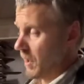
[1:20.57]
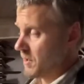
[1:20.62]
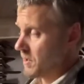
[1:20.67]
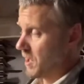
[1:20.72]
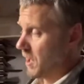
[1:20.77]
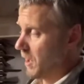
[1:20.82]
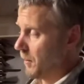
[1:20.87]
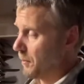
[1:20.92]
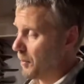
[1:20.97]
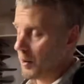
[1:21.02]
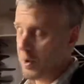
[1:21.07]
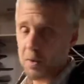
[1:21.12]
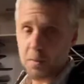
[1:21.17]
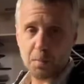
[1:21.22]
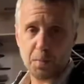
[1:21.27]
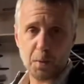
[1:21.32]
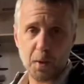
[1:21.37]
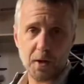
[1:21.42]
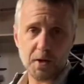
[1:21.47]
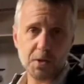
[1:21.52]
say I'm pretty
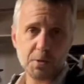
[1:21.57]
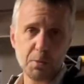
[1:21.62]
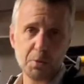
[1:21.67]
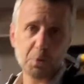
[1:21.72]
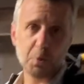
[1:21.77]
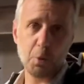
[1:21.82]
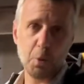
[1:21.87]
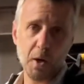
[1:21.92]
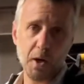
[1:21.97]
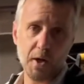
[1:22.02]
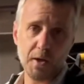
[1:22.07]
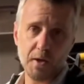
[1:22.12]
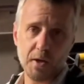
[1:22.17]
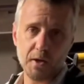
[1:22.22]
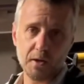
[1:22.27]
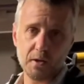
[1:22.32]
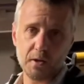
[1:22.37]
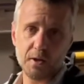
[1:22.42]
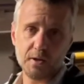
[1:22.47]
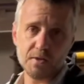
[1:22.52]
impressed with the way
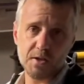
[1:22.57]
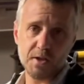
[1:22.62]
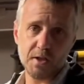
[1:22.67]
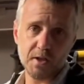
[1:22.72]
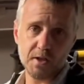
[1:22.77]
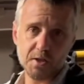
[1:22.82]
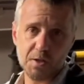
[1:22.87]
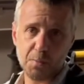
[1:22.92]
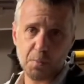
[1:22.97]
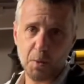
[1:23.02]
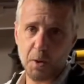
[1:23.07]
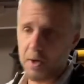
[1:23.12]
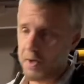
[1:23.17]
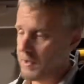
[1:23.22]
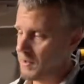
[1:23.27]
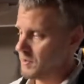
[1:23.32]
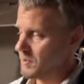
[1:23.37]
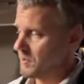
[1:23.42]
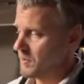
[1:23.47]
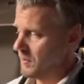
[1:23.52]
that this thing
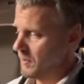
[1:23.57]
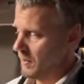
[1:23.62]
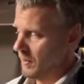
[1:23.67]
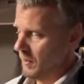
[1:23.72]
sprays.